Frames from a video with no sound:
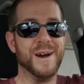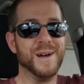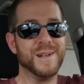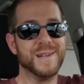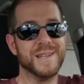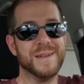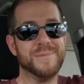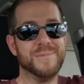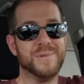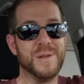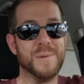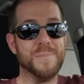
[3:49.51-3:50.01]

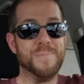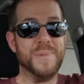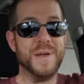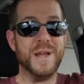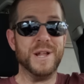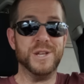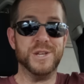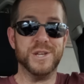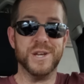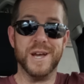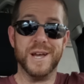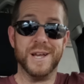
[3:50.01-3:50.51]
unlimited
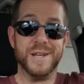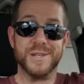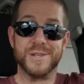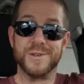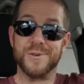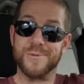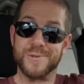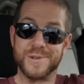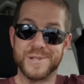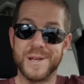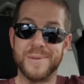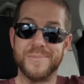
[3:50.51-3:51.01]
BJs
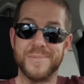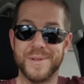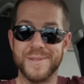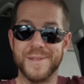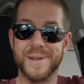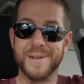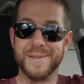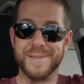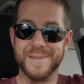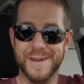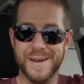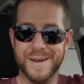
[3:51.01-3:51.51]
or something
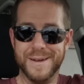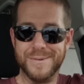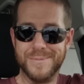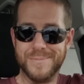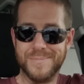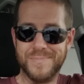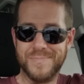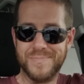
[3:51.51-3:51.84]
like that.